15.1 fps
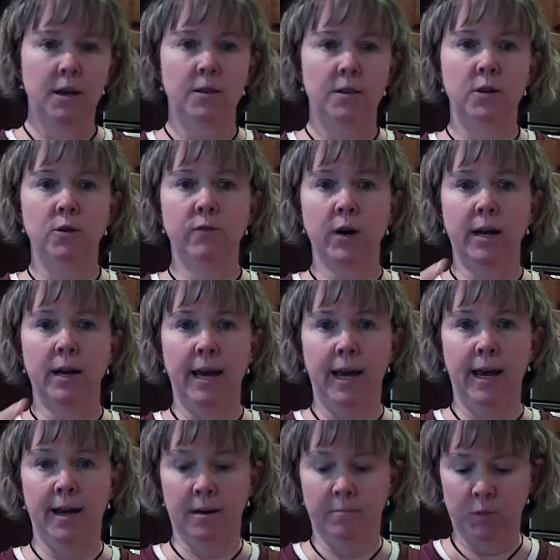Then you've got
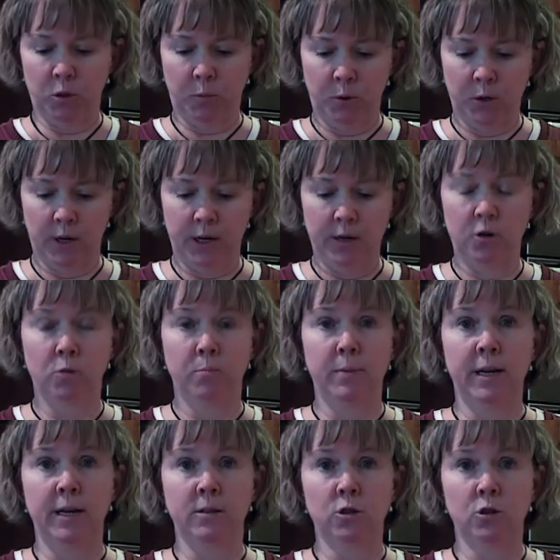ham to put in your
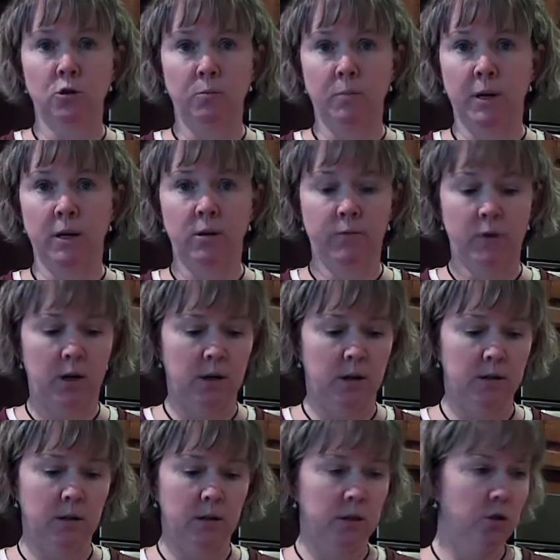bean soup, and you've got a
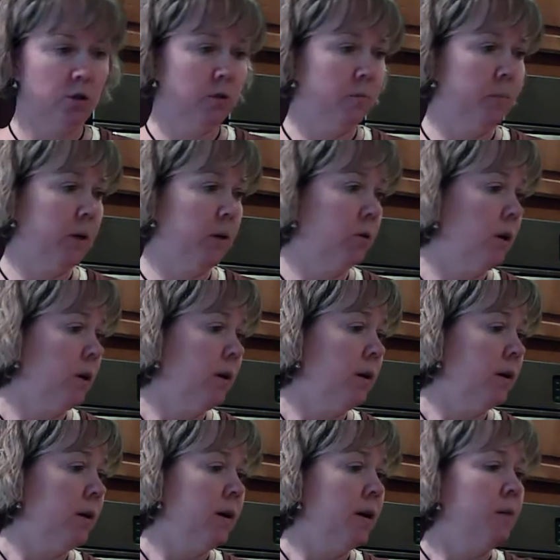delicious meal.
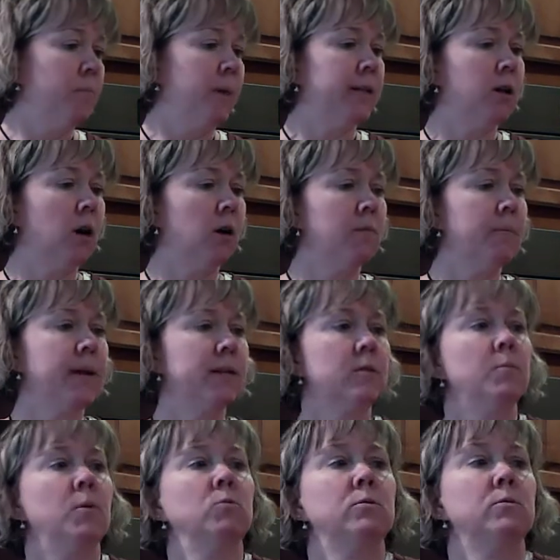My daughter makes the
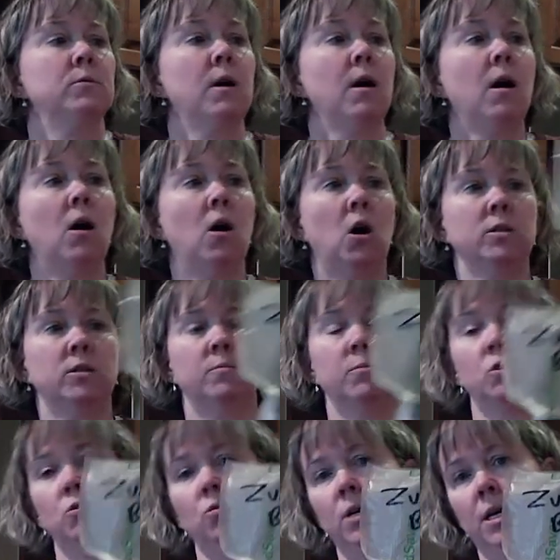most awesome
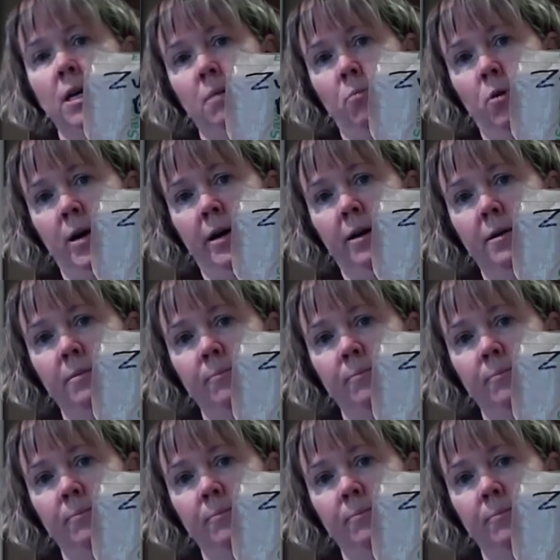zucchini bread.